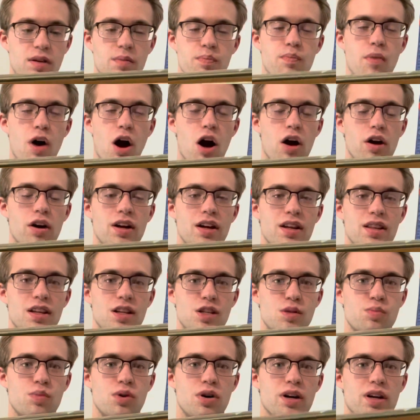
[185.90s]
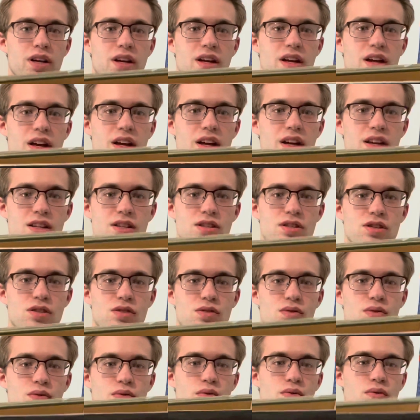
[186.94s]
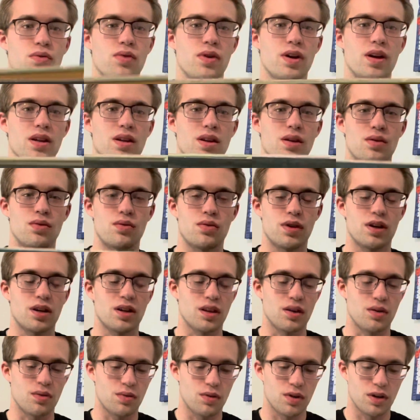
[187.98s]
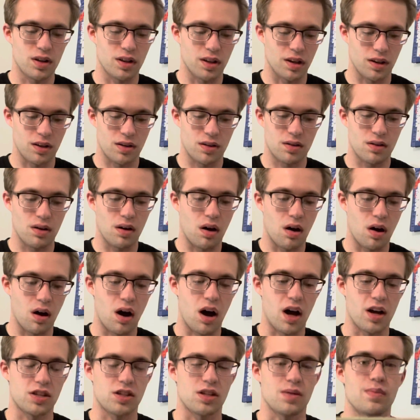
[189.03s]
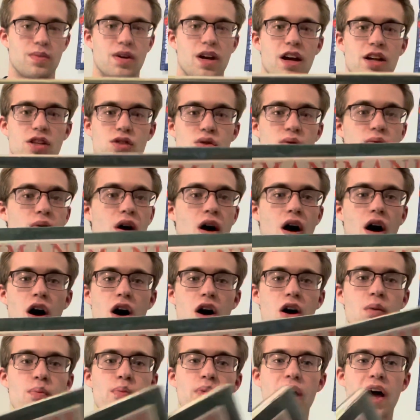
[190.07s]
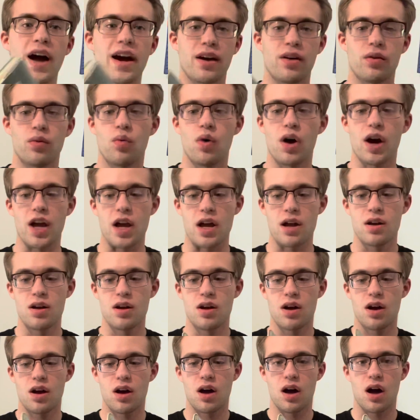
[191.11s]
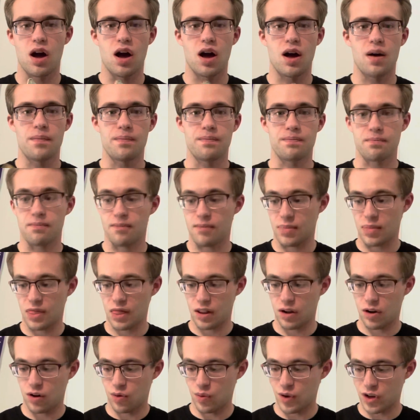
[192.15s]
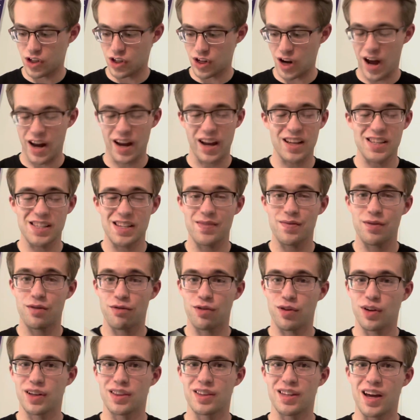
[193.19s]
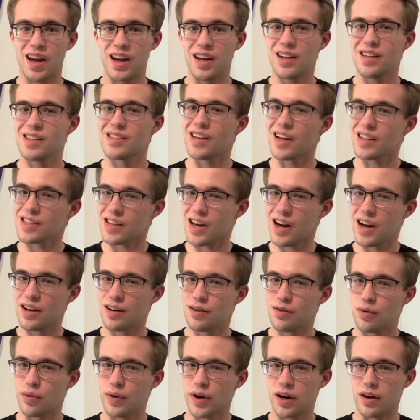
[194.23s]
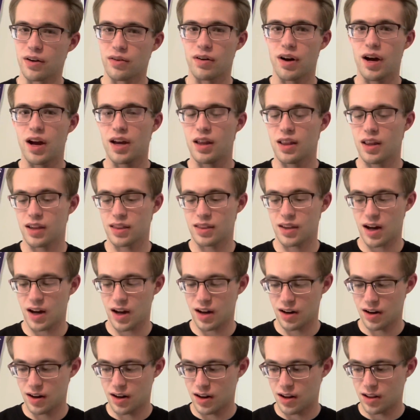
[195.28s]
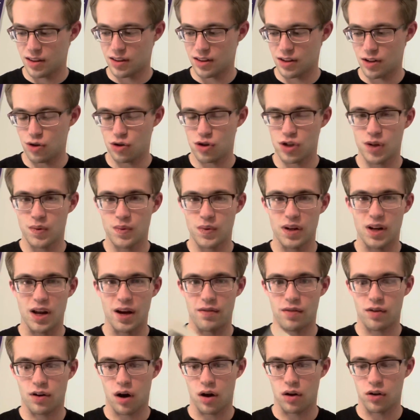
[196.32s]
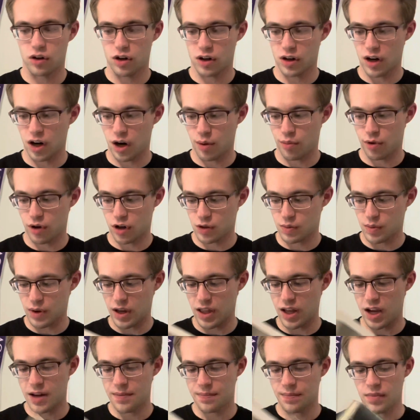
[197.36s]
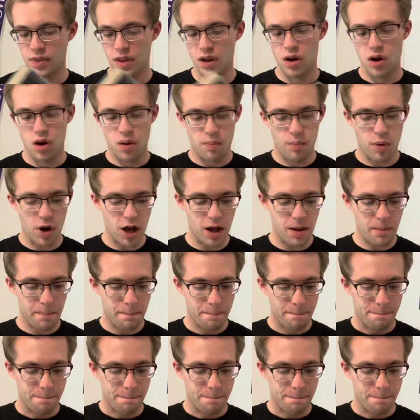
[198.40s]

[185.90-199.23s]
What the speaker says: art in this book is really, really, really awesome. It's all black and white, which I guess even for like the 80s, that's kind of weird, right? Like that, usually we'd have color in our books by then. But